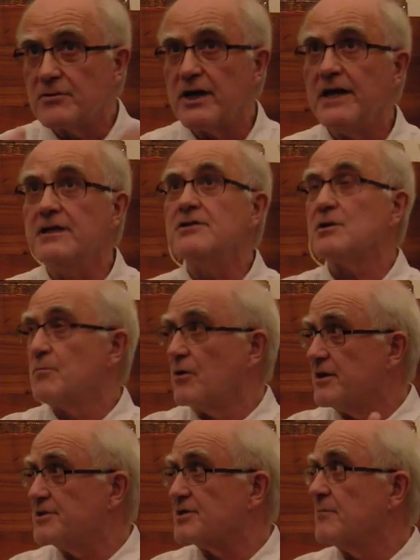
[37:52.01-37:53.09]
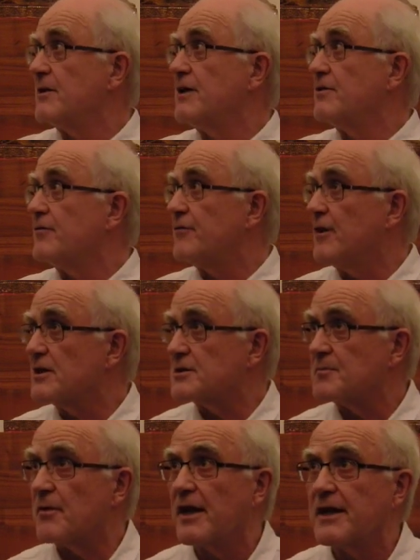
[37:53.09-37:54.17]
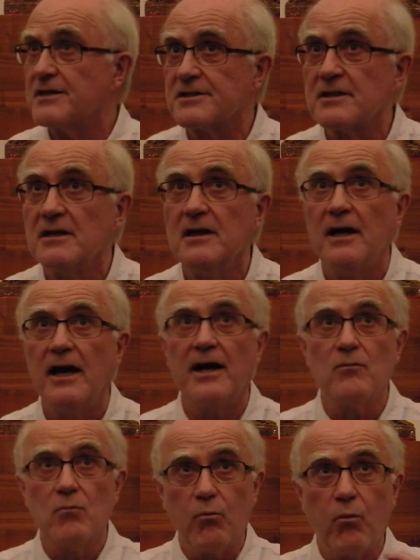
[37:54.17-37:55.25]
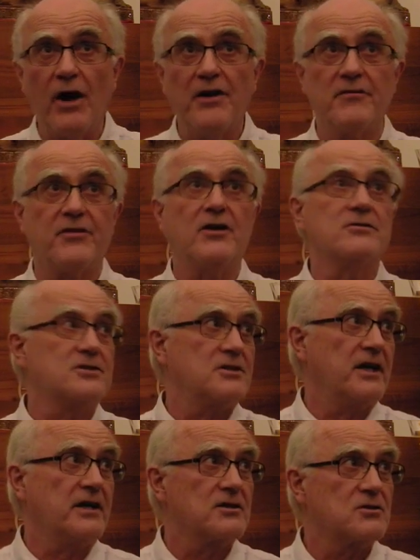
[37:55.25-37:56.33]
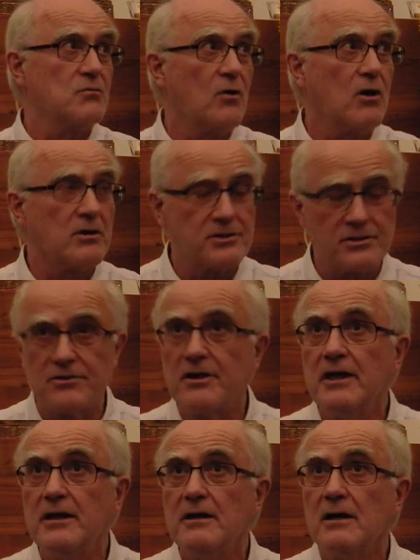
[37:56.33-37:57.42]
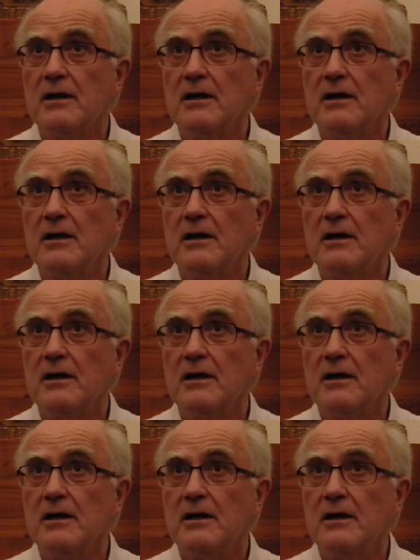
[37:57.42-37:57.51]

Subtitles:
into Buddhism in the first place, and one of those things was the